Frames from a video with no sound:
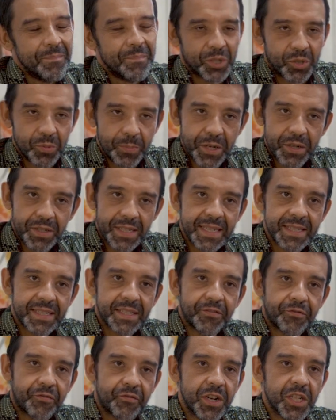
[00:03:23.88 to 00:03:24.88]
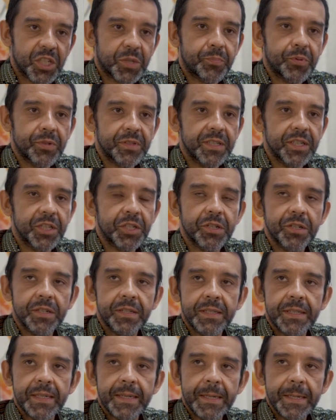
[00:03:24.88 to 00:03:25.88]
But to be honest, French
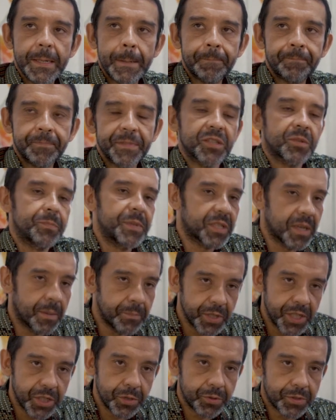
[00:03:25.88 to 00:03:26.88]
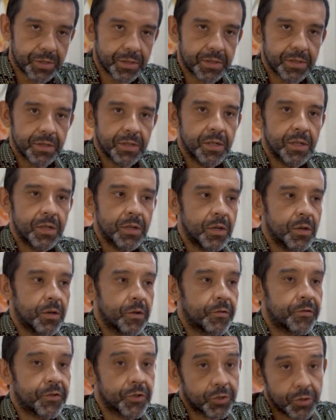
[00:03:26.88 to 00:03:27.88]
position um, is a bit ambiguous.
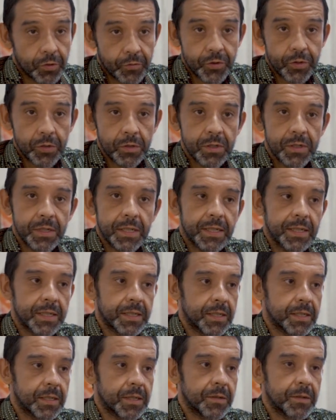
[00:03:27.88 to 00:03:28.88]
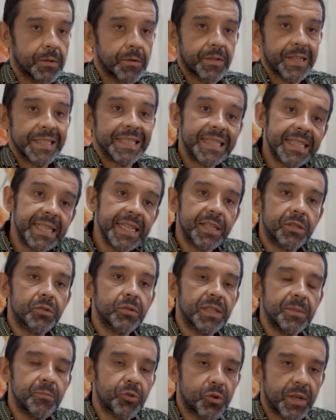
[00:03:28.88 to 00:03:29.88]
First of all, uh, you know, they stick
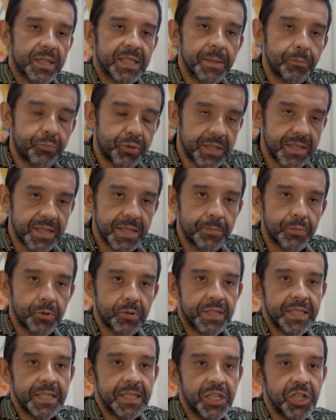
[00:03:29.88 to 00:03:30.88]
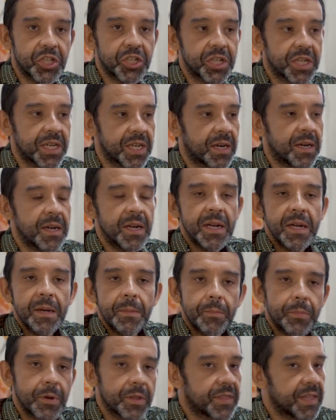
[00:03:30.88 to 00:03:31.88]
to democratic principles in Niger,
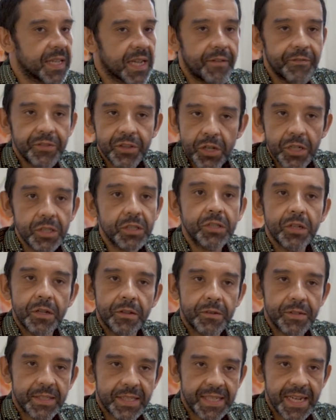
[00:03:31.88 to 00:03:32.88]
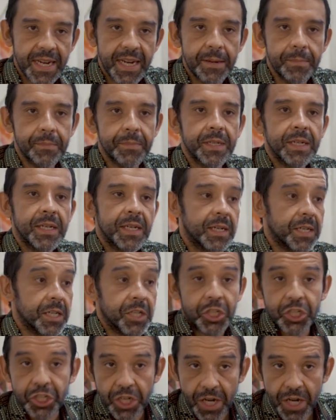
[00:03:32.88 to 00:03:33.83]
but they have not done the same in